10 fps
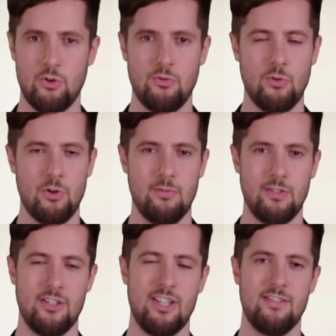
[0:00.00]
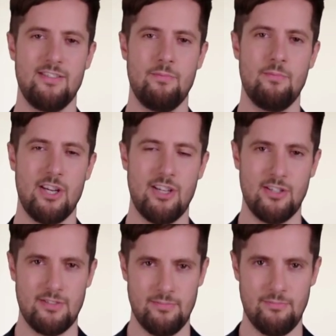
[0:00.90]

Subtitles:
overwhelming, take a step back.